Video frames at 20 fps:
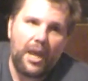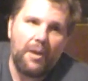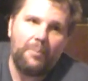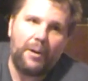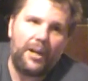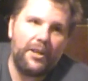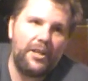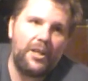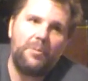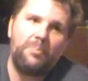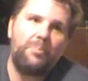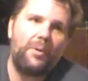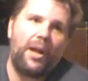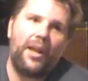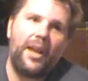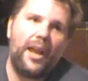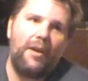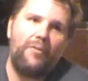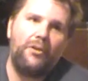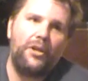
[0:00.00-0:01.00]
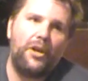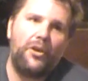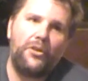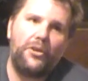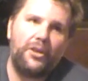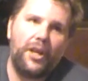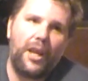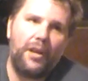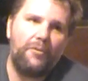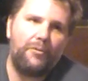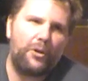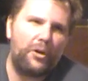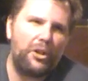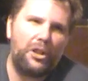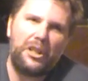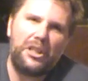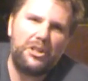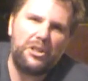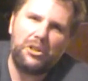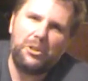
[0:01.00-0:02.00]
but I did it probably every other day for at
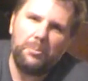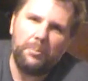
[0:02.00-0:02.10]
least 2